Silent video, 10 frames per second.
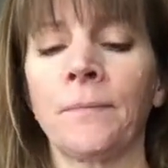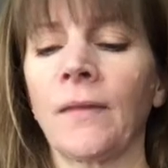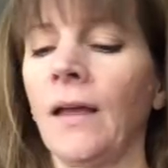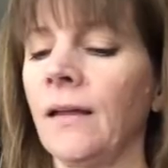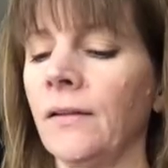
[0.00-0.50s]

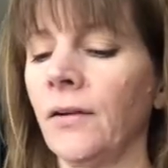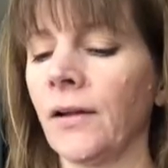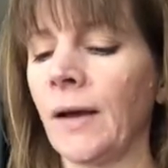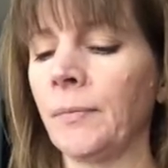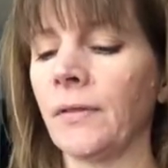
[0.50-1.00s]
And there are
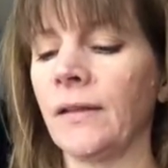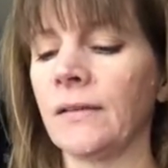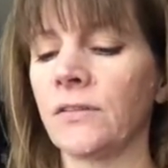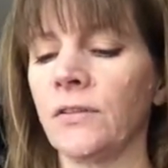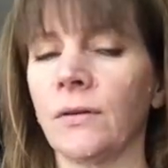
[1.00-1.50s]
a couple
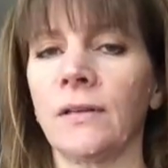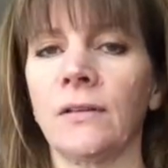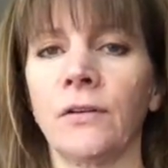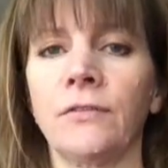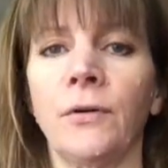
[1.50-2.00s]
things you can
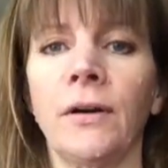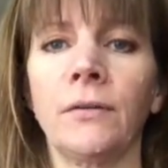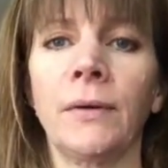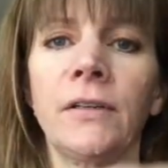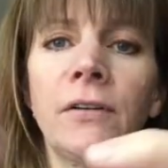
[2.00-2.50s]
look for
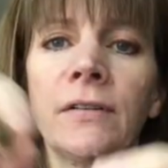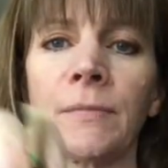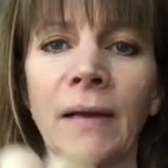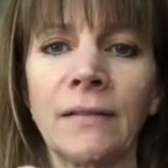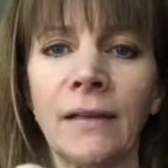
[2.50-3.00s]
when you're
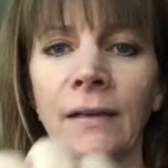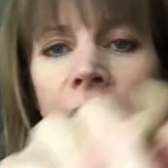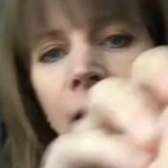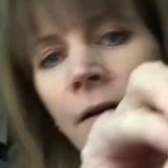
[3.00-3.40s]
inspecting.